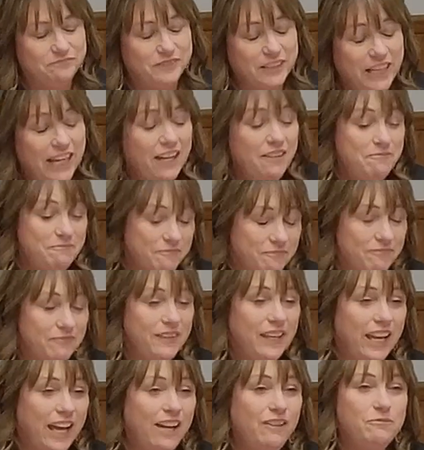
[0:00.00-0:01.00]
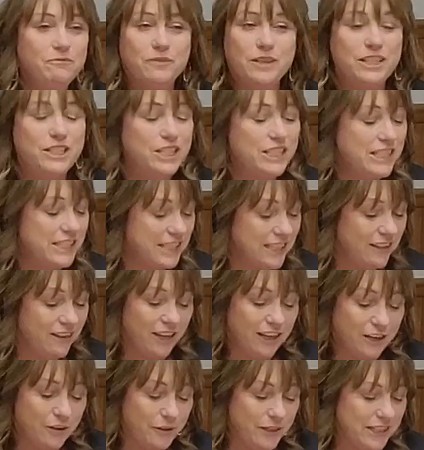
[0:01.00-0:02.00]
Yeah. Yeah, you just,
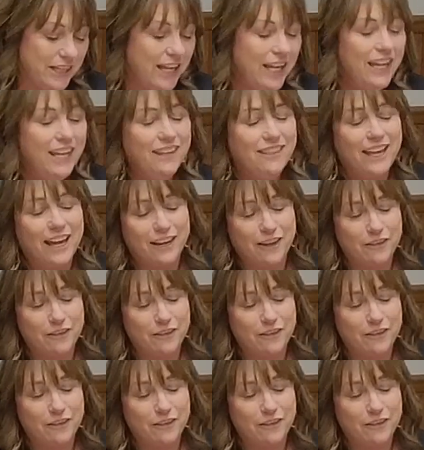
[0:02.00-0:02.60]
that